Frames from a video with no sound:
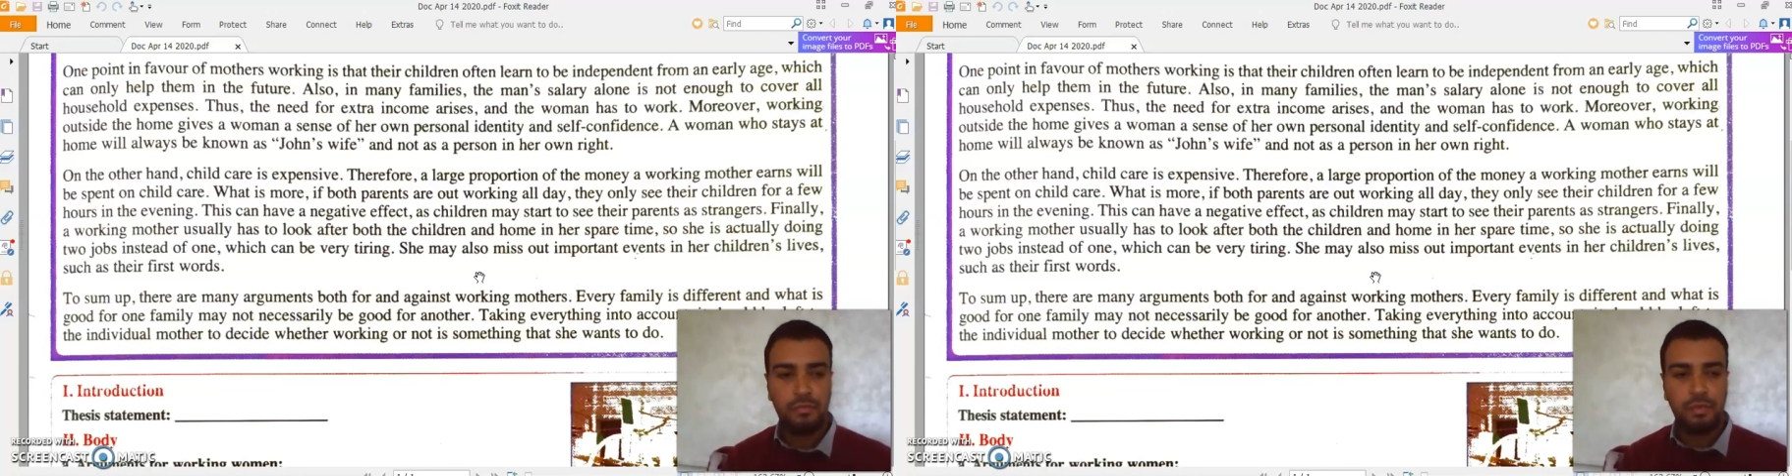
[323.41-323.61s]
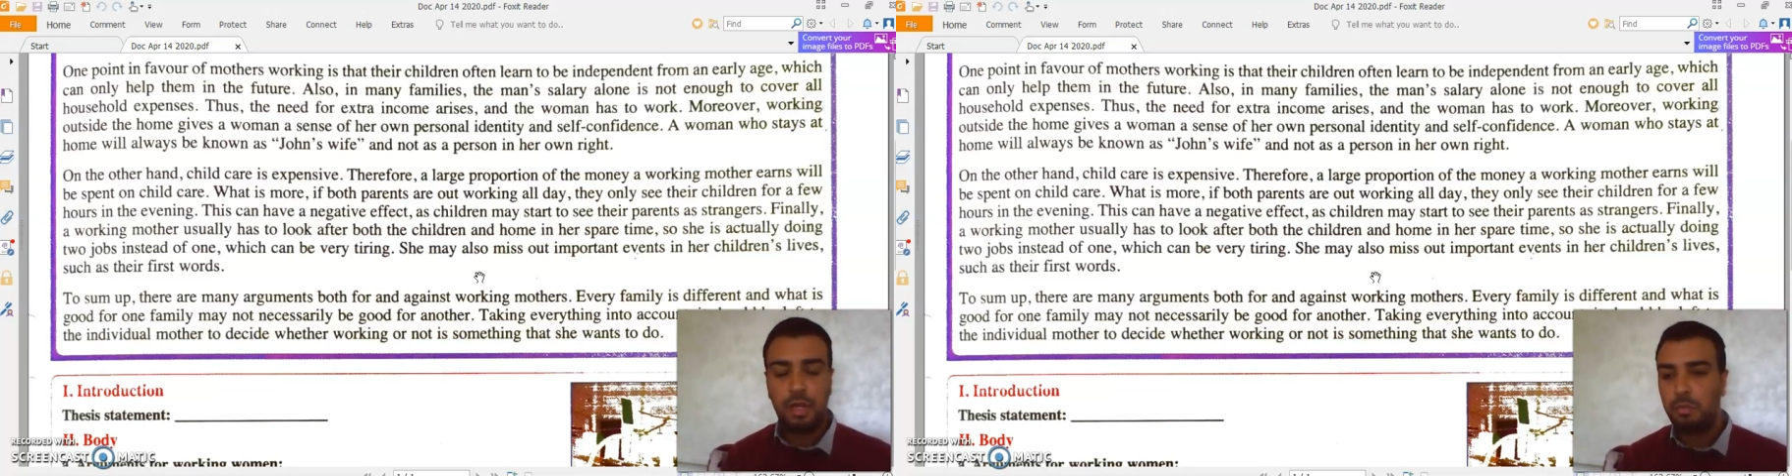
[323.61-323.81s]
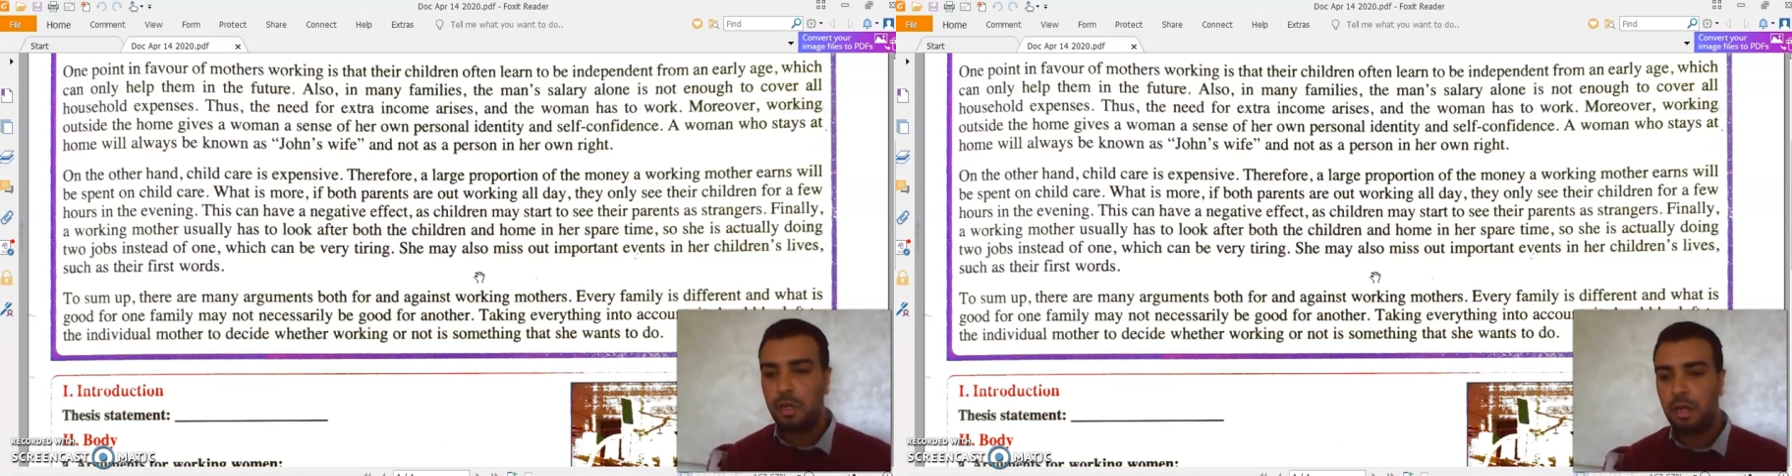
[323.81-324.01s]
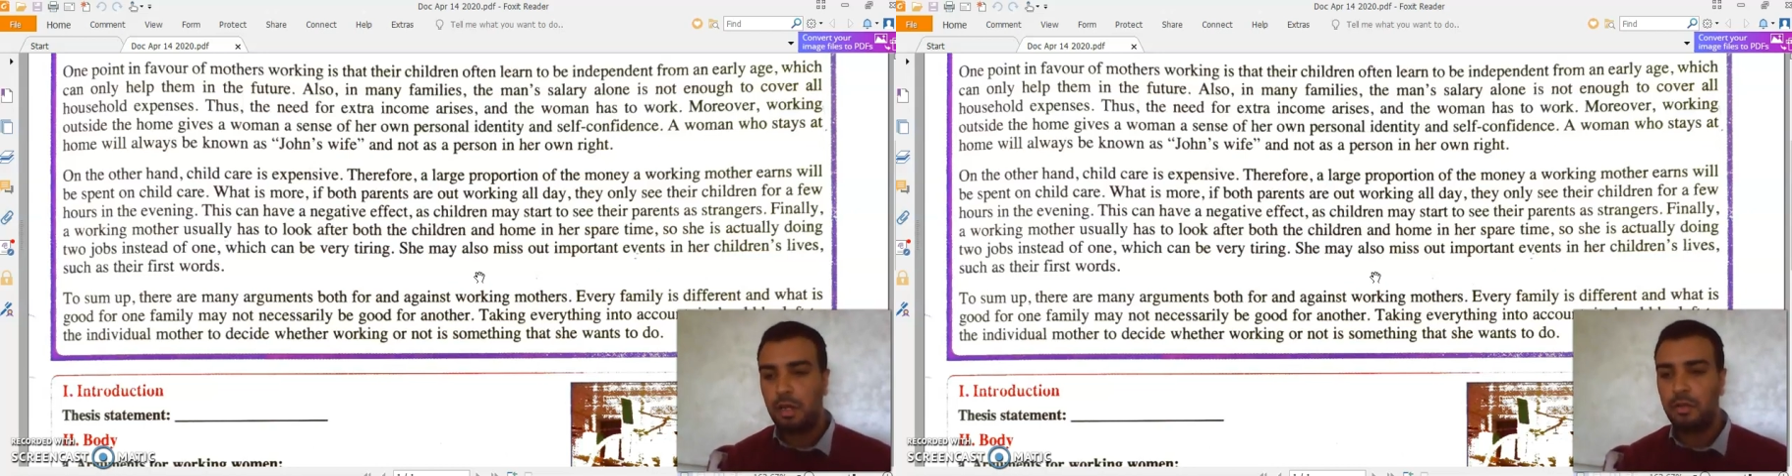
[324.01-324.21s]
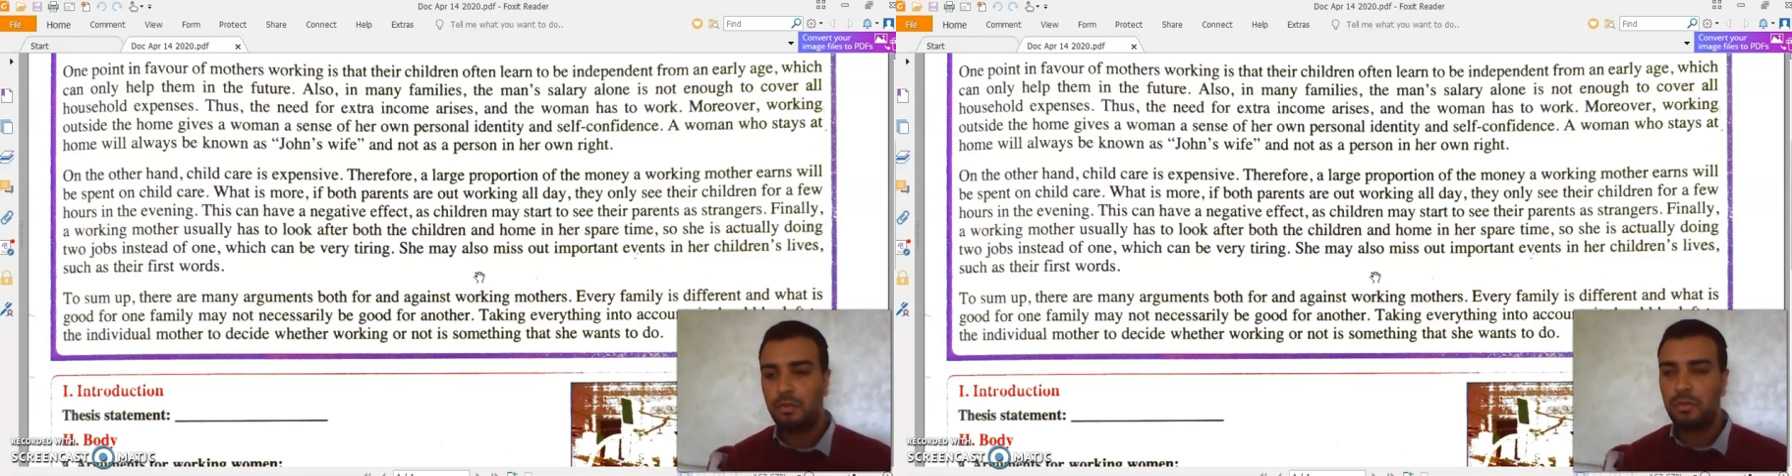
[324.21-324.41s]
very
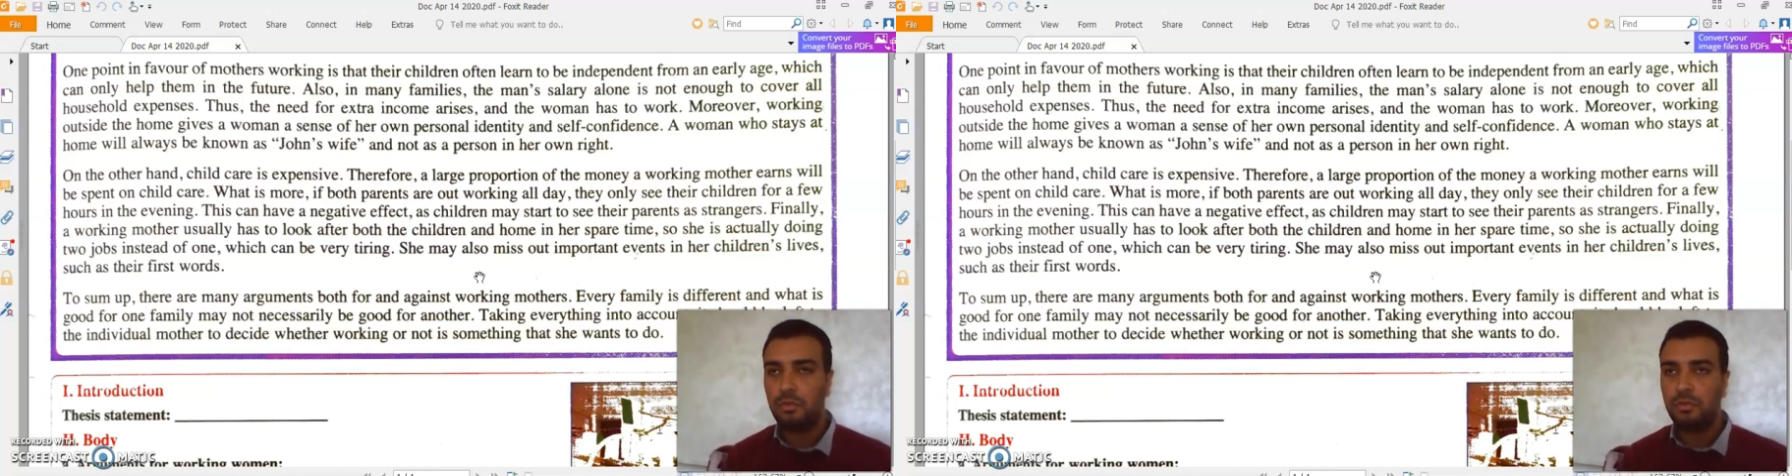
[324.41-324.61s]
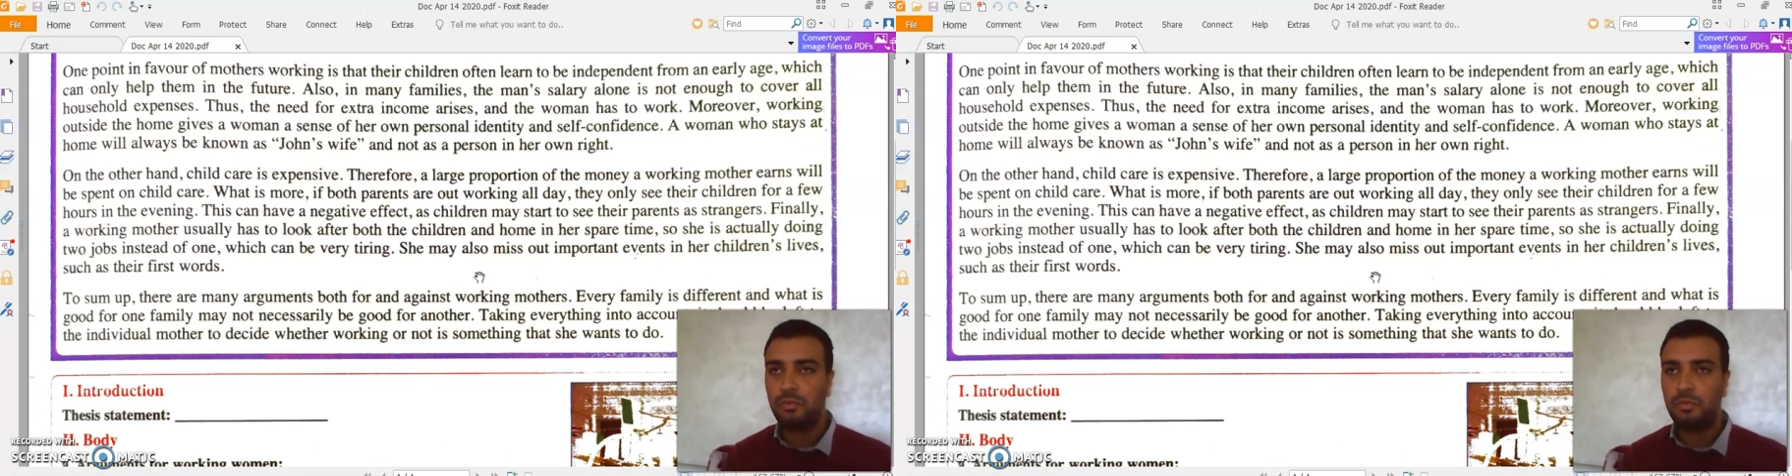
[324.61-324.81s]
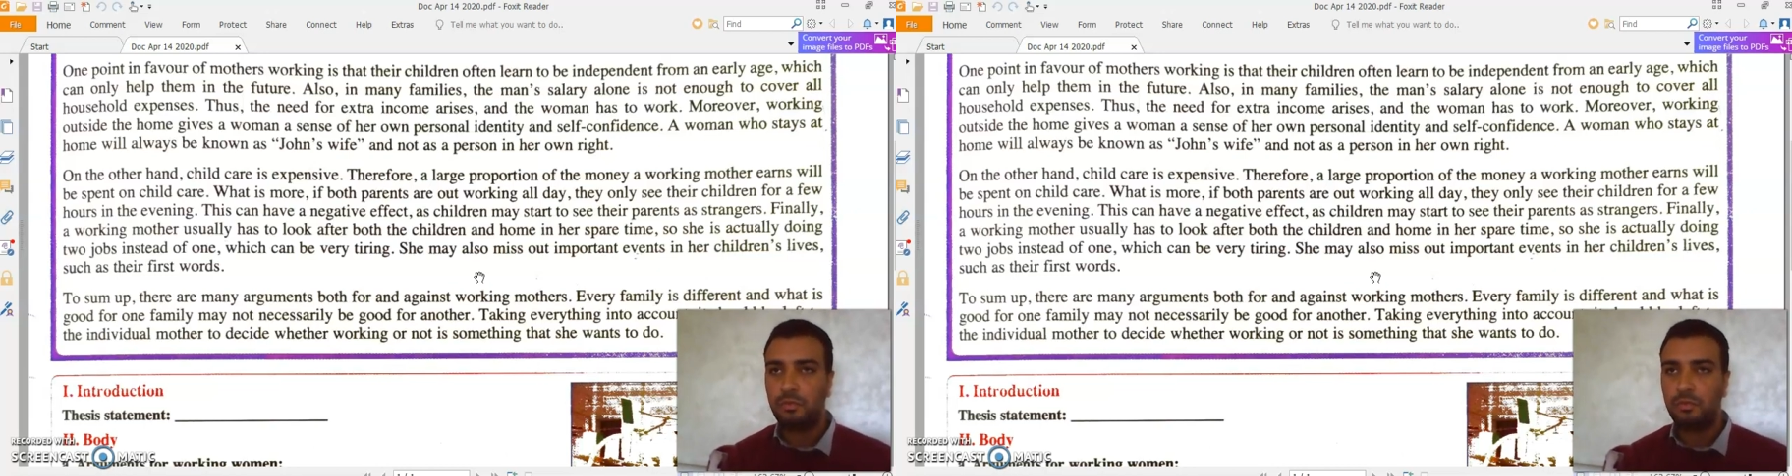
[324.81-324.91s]
beginning to